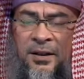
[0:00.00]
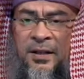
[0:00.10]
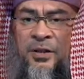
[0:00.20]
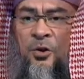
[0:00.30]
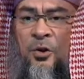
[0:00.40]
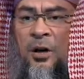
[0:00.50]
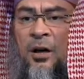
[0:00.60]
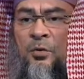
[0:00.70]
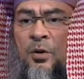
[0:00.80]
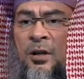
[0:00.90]
there is no
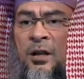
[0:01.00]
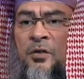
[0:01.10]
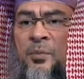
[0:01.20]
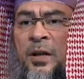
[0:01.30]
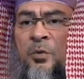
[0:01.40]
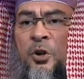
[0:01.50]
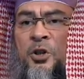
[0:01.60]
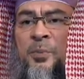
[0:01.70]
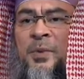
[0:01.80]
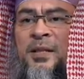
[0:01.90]
God worthy of being
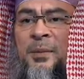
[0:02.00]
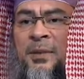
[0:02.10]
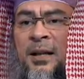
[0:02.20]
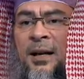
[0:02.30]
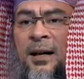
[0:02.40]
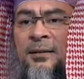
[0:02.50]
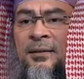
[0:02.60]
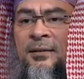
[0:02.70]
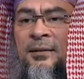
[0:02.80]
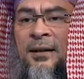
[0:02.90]
worshipped except Allah.
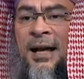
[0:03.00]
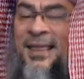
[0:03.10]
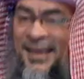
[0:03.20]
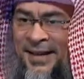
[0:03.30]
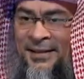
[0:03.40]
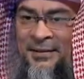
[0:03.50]
And then